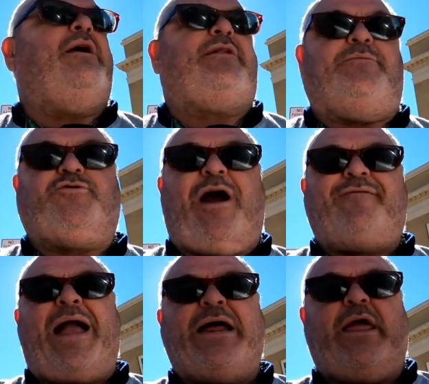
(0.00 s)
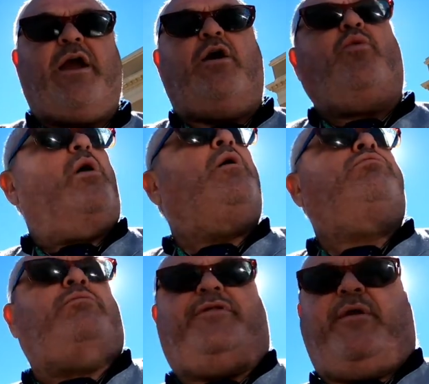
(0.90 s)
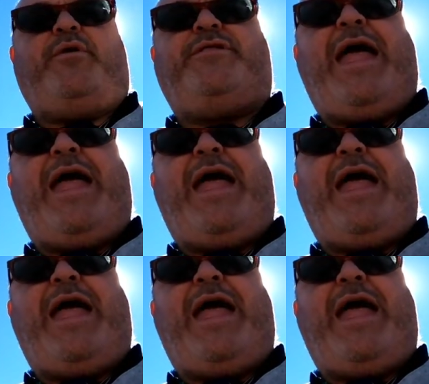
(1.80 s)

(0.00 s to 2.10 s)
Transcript: as I'm driving out of here, we'll see what's